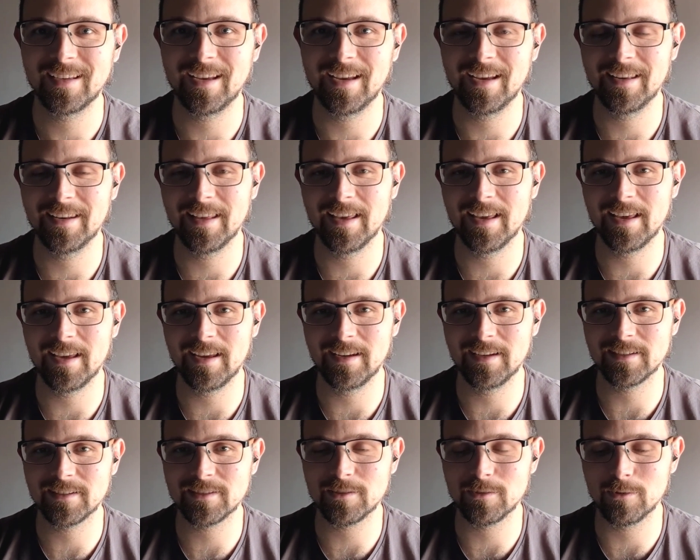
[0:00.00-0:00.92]
in
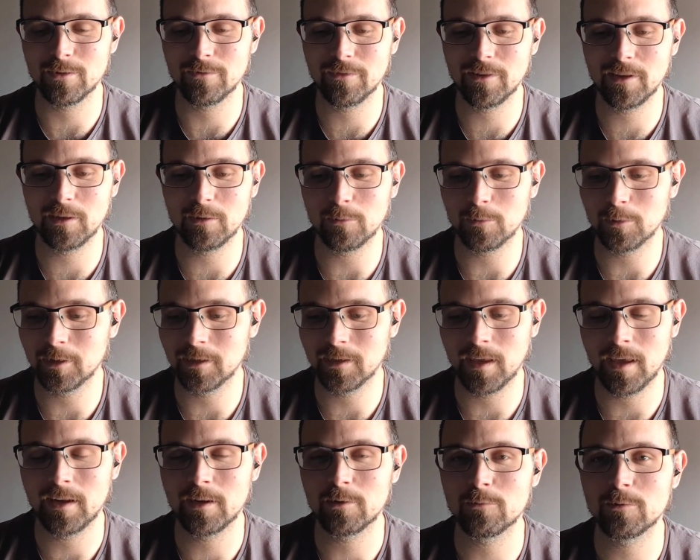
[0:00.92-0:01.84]
a survey or in
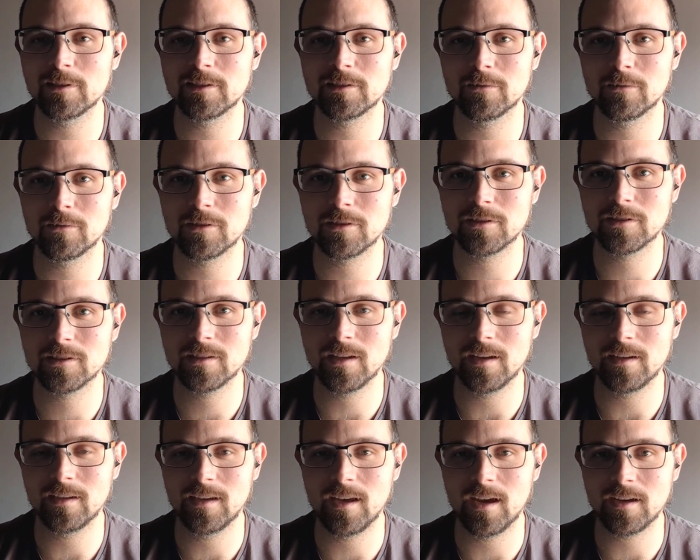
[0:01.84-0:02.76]
any research
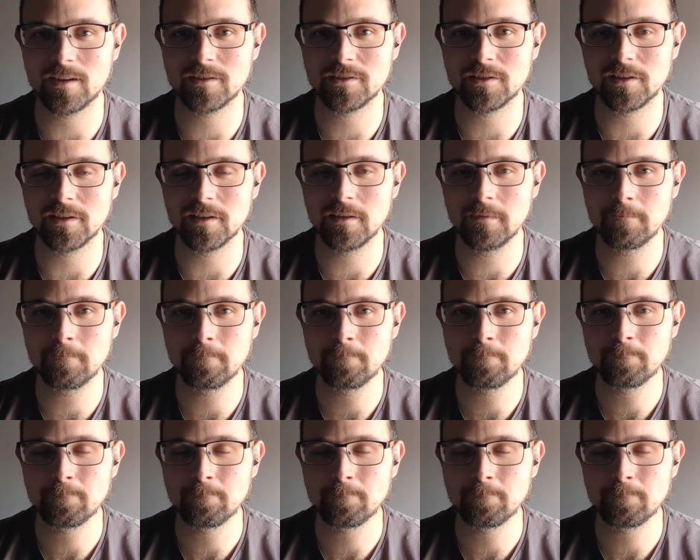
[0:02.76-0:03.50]
study actually.